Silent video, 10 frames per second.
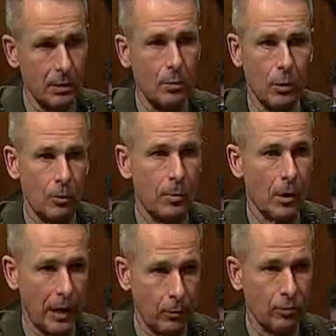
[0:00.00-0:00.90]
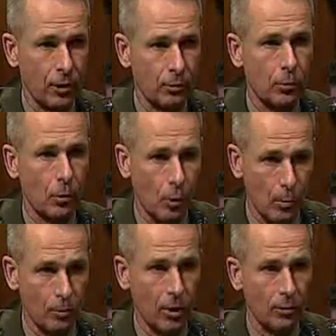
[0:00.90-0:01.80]
whether it be heterosexual or
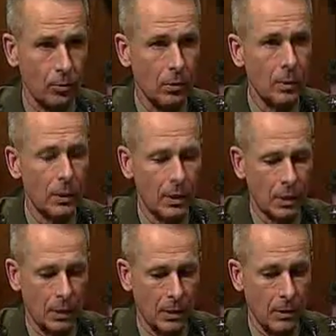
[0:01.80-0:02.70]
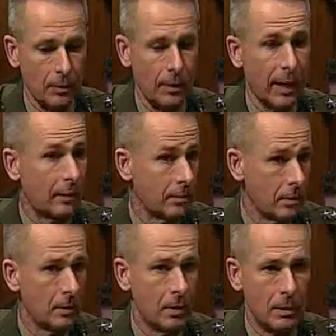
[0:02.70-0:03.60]
homosexual, that
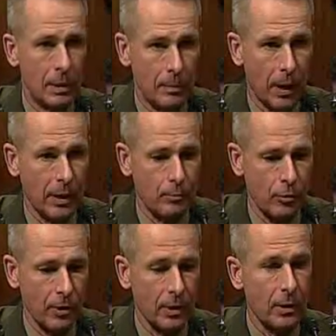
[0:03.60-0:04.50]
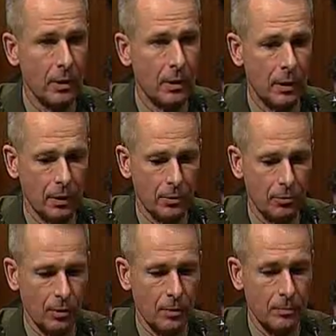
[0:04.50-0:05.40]
in my upbringing is
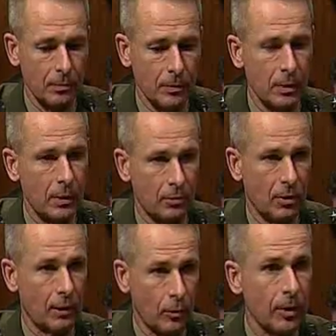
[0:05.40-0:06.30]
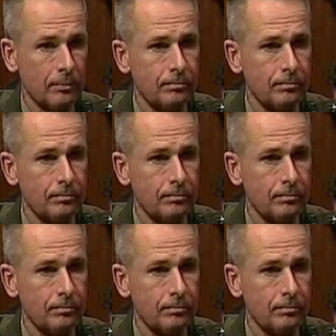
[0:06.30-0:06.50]
not right.